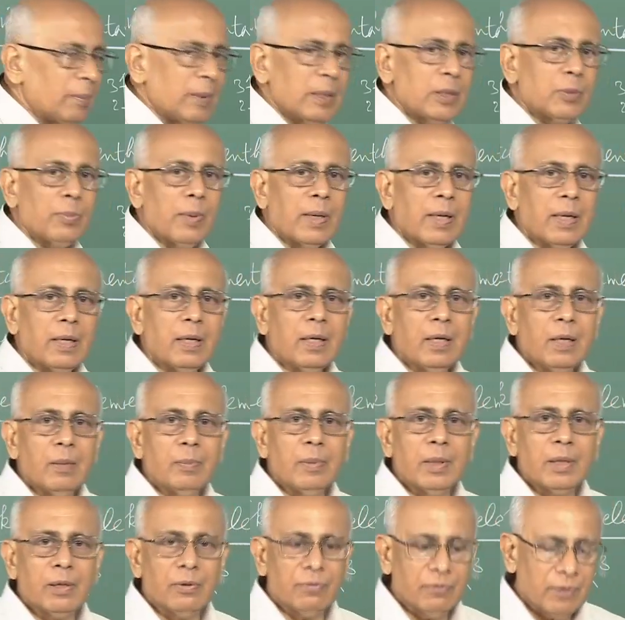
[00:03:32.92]
me spend a little
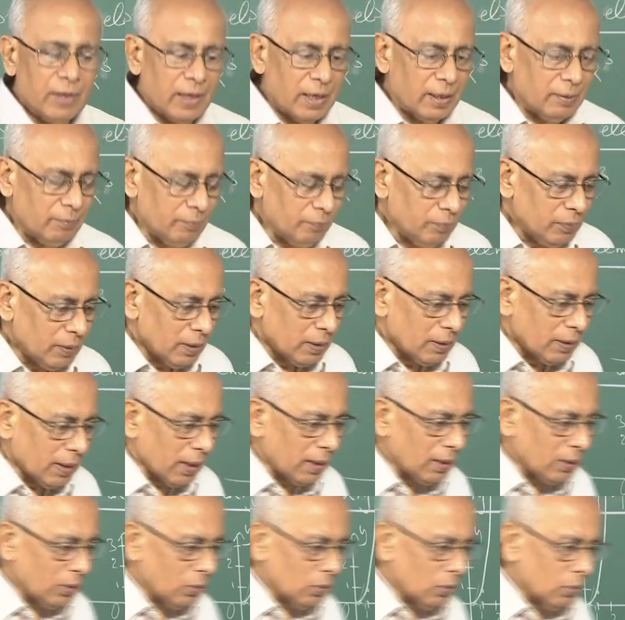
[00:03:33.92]
bit of time
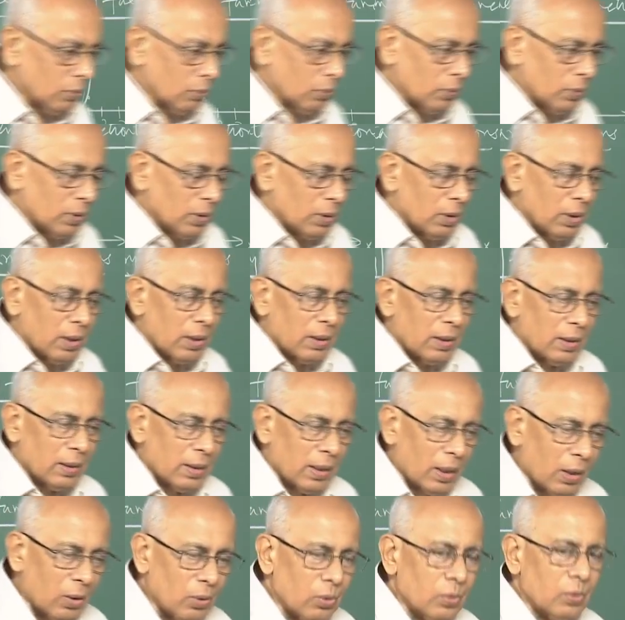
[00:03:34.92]
telling you
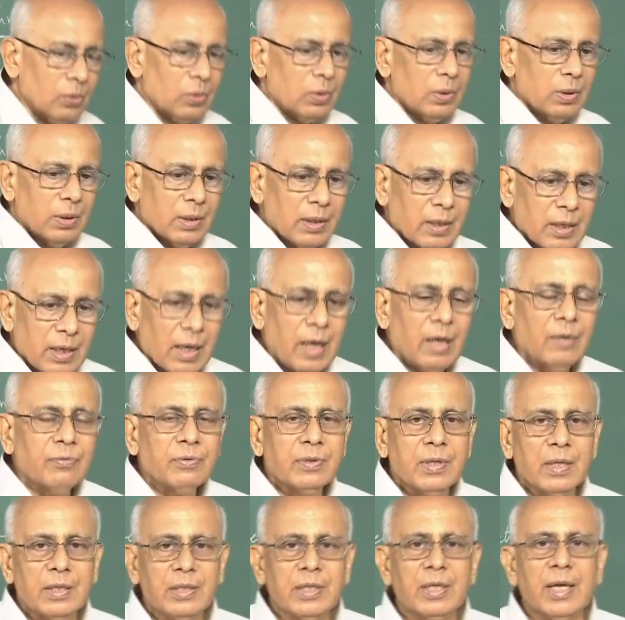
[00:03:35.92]
how
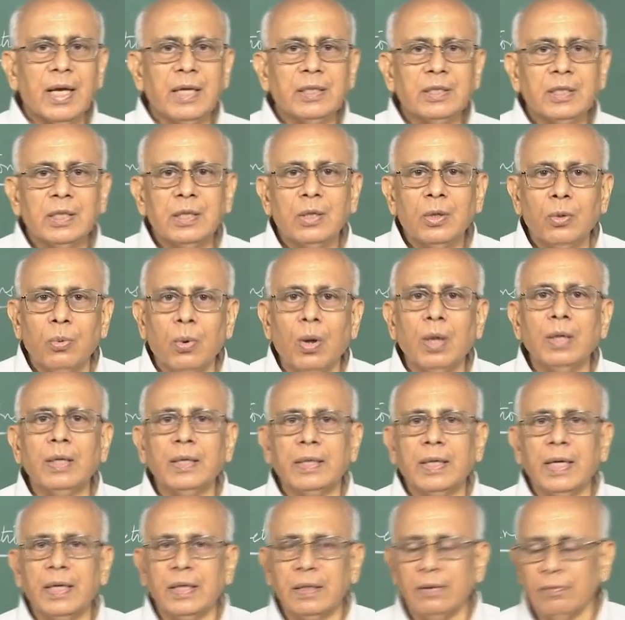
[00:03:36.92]
graphs are sketched
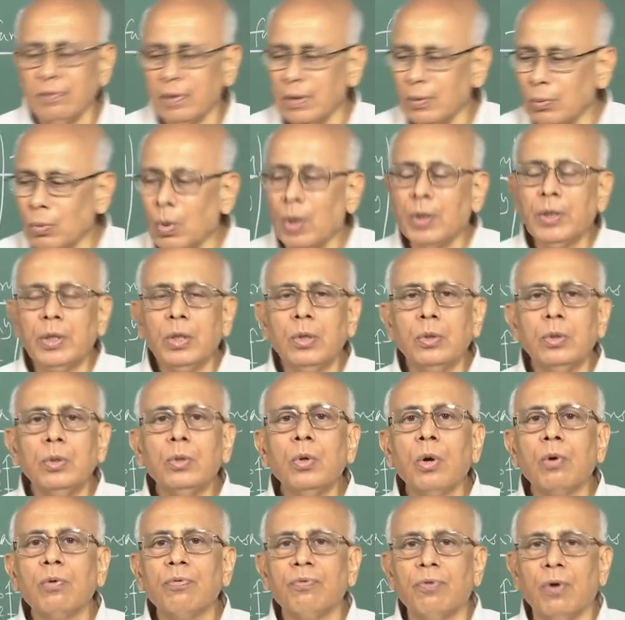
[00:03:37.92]
qualitatively. What do you
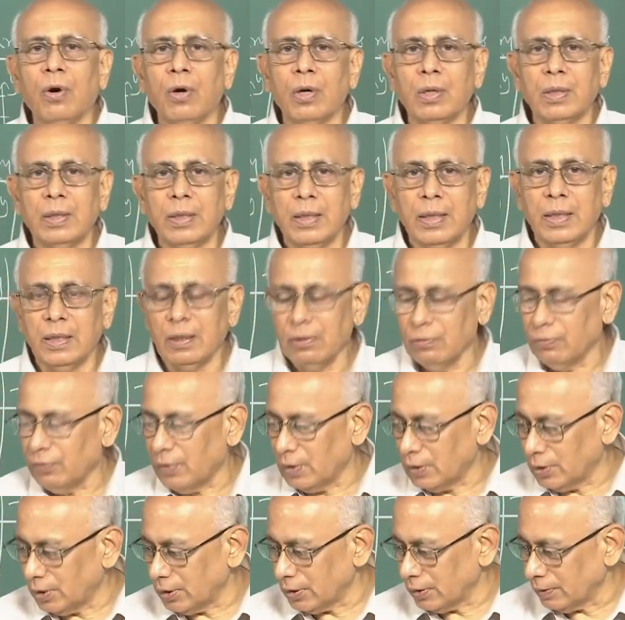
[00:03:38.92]
look for in a
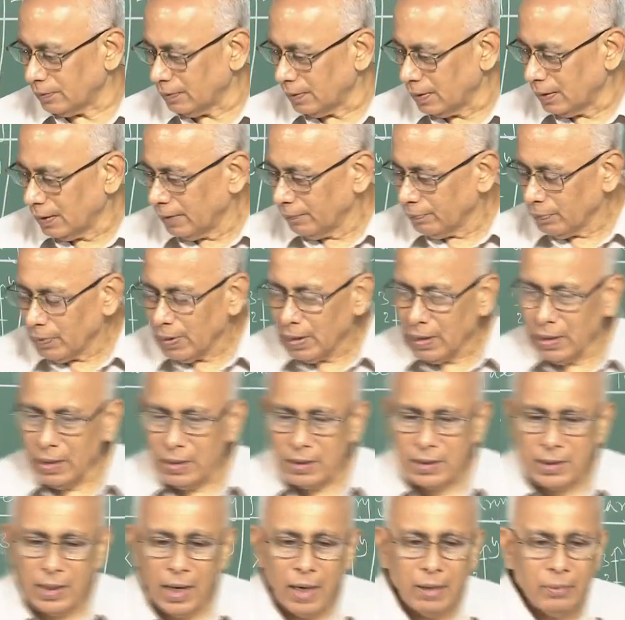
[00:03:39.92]
function? Let
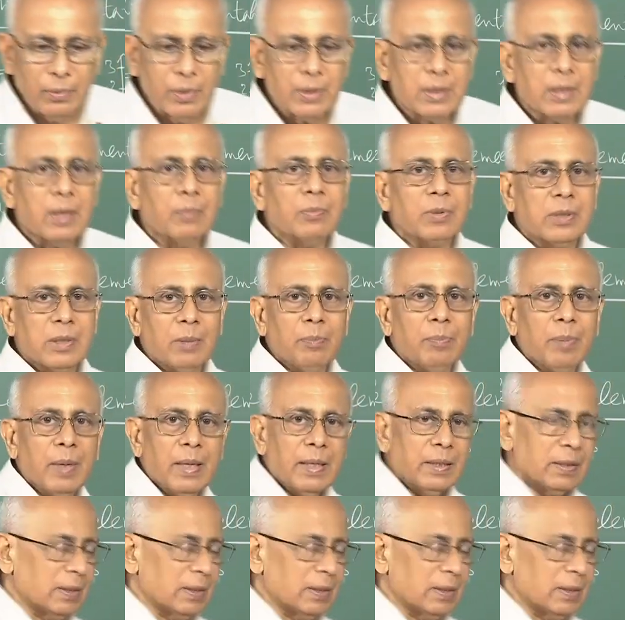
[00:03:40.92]
us start with some simple